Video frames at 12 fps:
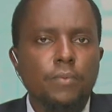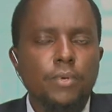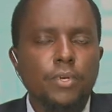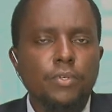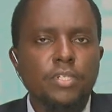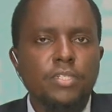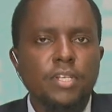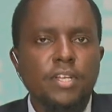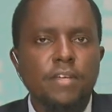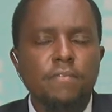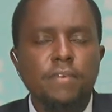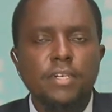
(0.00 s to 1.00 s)
we notice that
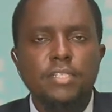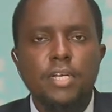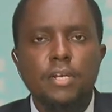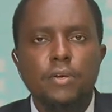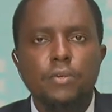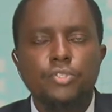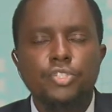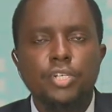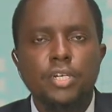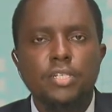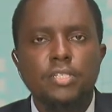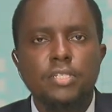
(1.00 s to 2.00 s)
the effects are not
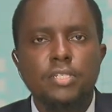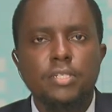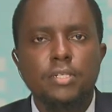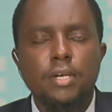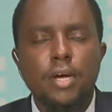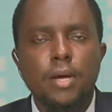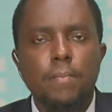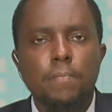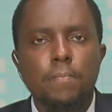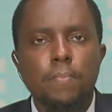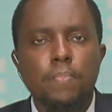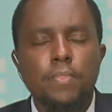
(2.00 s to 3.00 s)
just
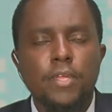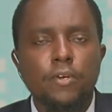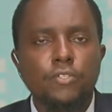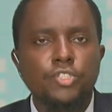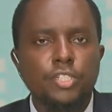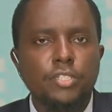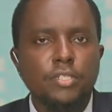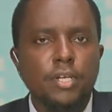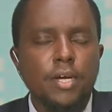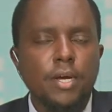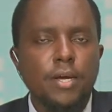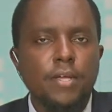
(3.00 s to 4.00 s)
um, they're not just
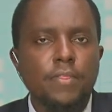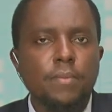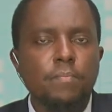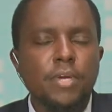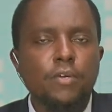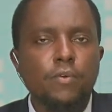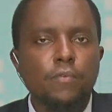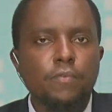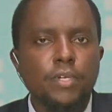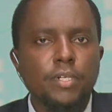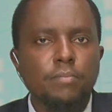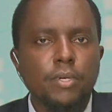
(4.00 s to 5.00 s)
uh, in the medical
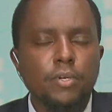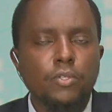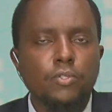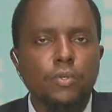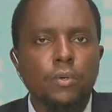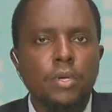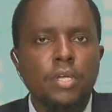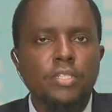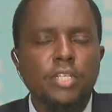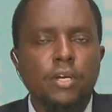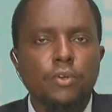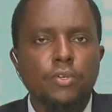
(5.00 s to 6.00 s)
field, but also
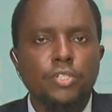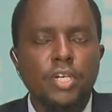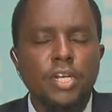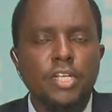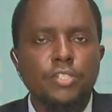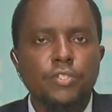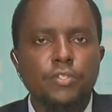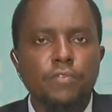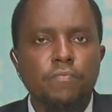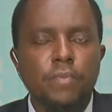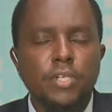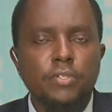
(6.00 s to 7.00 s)
psychological issues
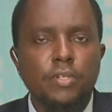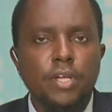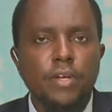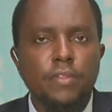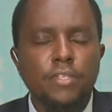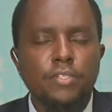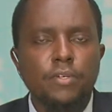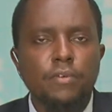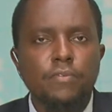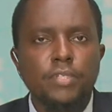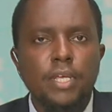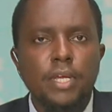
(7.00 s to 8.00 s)
of mental health, as you
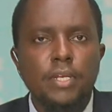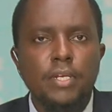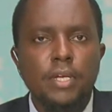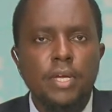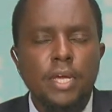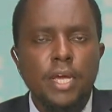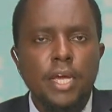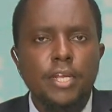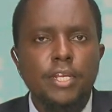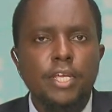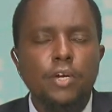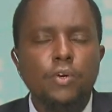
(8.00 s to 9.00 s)
have said,
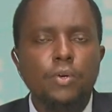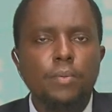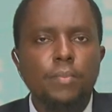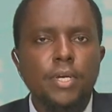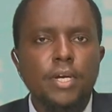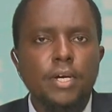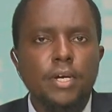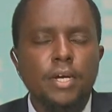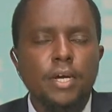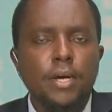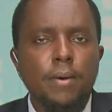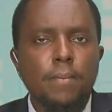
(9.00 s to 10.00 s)
and economic
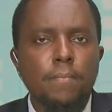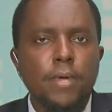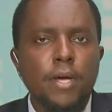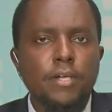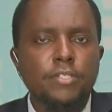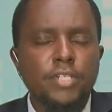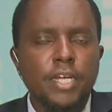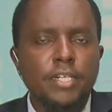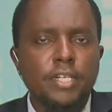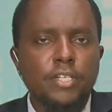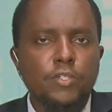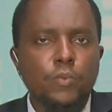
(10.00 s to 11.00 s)
uh, uh,
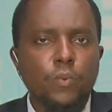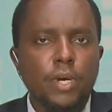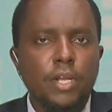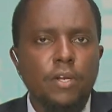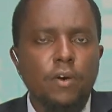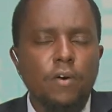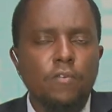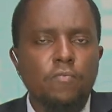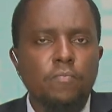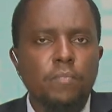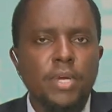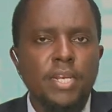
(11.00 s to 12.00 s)
state as well
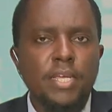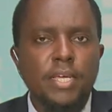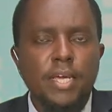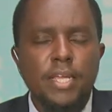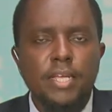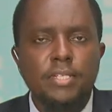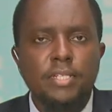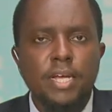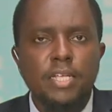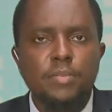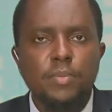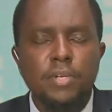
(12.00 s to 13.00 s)
of many Kenyans
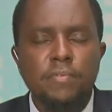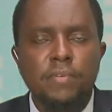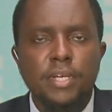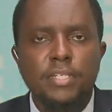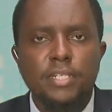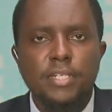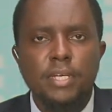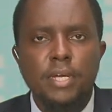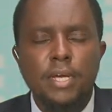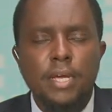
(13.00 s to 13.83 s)
has been affected.